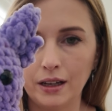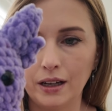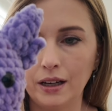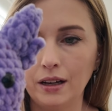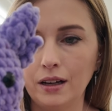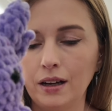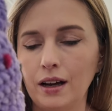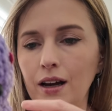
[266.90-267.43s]

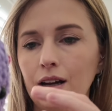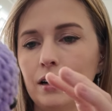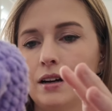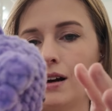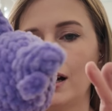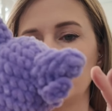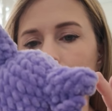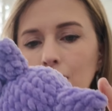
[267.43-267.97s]
ear, and
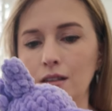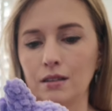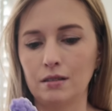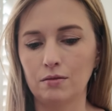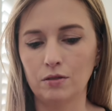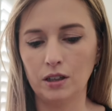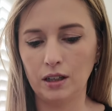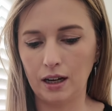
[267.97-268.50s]
I didn't
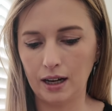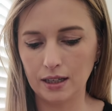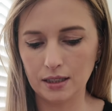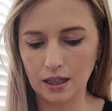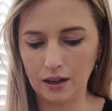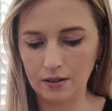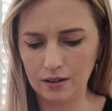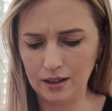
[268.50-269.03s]
realize,
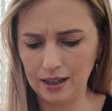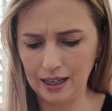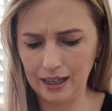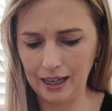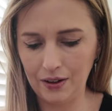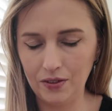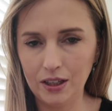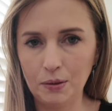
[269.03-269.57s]
and
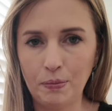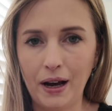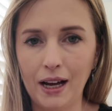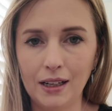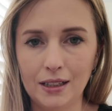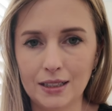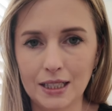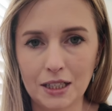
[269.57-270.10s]
even the
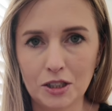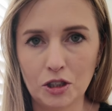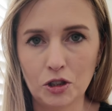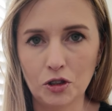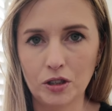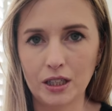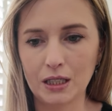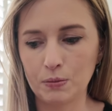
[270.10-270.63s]
pattern says to
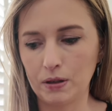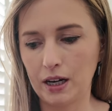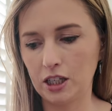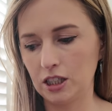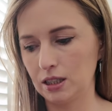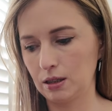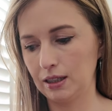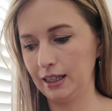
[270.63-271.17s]
do this, but I
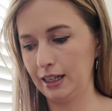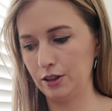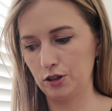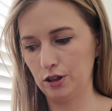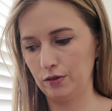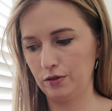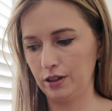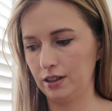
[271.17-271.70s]
just glazed
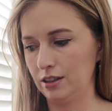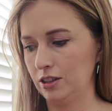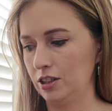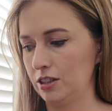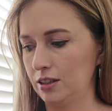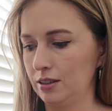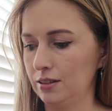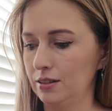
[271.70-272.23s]
over it and
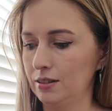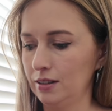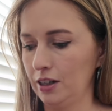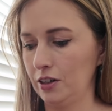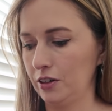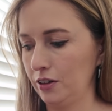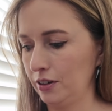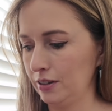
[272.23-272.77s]
just, I
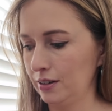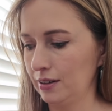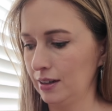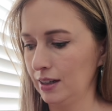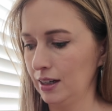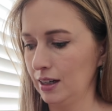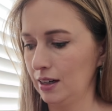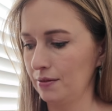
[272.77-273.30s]
don't know.
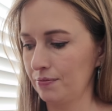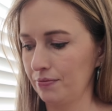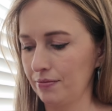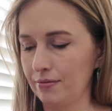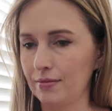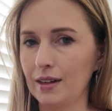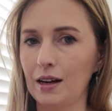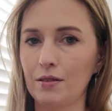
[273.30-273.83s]

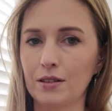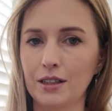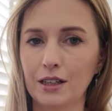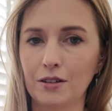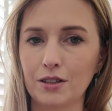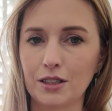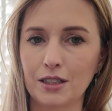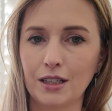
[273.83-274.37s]
I think
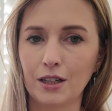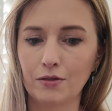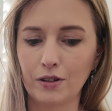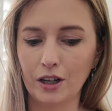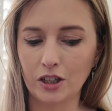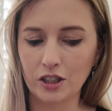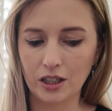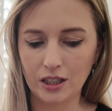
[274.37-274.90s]
I was in a
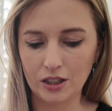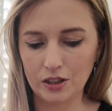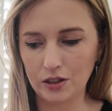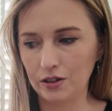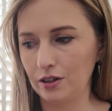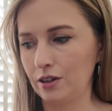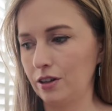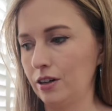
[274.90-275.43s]
rush. And so
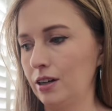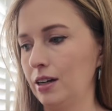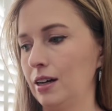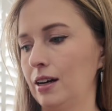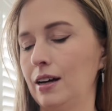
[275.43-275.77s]
I